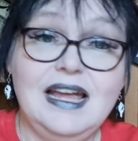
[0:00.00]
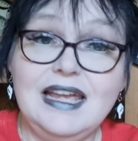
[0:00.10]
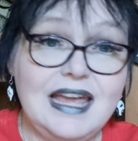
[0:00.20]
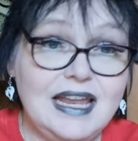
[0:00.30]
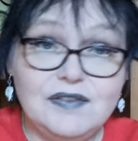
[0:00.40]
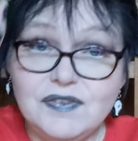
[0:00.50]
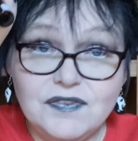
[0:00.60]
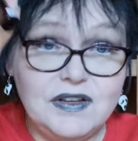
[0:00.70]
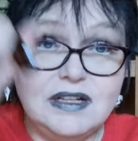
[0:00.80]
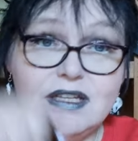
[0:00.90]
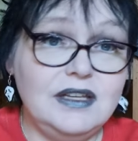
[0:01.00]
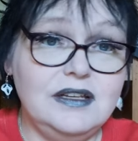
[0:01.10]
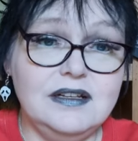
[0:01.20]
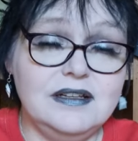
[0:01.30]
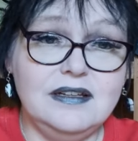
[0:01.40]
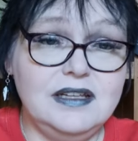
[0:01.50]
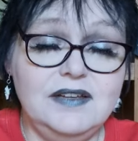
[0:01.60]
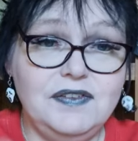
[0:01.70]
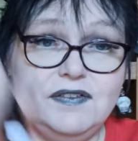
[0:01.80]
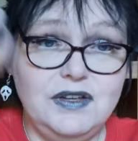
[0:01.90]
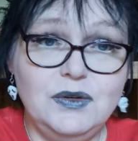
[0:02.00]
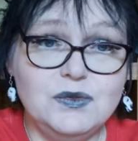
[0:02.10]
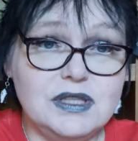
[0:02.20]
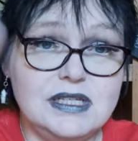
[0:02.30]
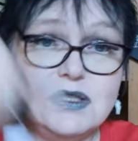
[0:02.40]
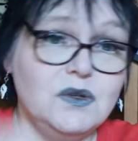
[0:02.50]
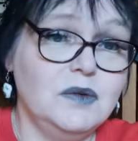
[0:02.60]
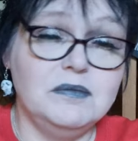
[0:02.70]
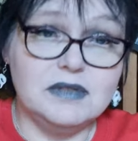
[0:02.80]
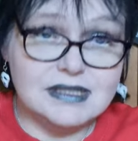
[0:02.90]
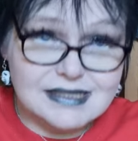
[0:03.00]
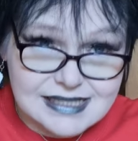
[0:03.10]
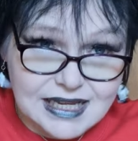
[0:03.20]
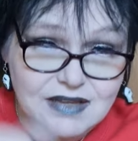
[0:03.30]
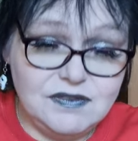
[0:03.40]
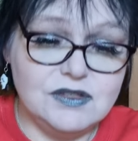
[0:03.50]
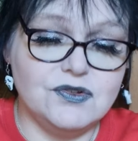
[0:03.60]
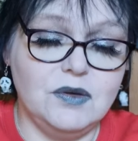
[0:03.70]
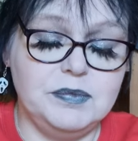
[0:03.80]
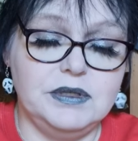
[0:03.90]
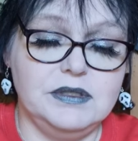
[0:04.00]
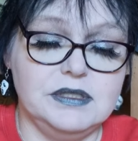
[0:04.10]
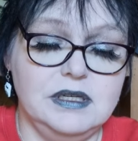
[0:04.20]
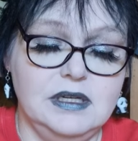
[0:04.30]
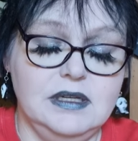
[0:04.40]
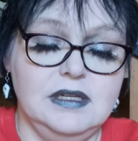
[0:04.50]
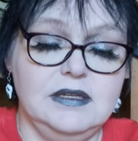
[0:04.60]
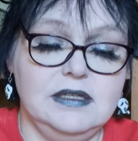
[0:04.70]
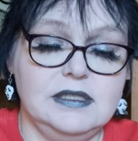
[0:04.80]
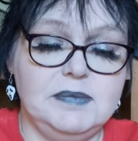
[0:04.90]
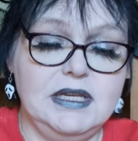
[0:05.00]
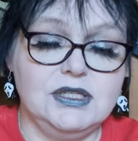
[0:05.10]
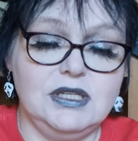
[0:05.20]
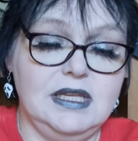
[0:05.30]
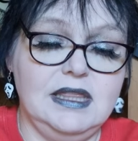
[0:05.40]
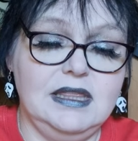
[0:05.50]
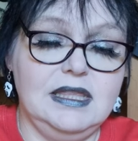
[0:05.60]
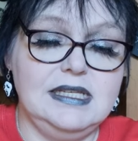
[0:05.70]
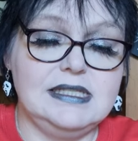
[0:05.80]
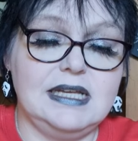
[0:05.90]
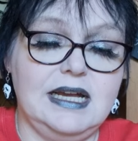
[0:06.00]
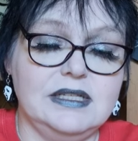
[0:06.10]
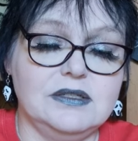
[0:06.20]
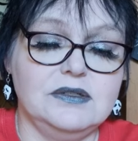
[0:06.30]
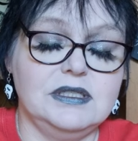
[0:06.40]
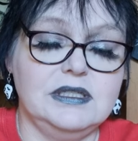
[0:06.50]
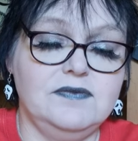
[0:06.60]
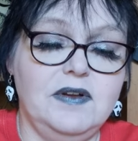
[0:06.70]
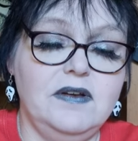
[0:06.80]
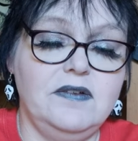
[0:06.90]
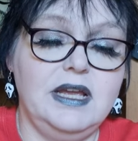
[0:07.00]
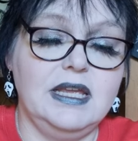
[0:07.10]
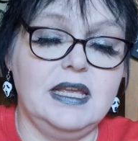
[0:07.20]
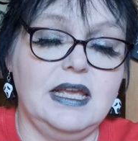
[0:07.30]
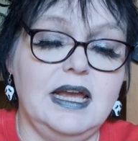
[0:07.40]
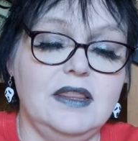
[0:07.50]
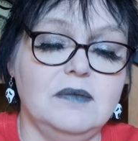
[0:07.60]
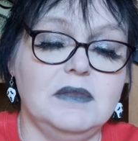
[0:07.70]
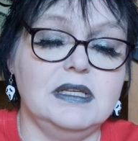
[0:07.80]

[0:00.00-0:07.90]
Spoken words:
Again, if you feel if you've used this up, save your droppers, especially this size, because it's very rare you can get them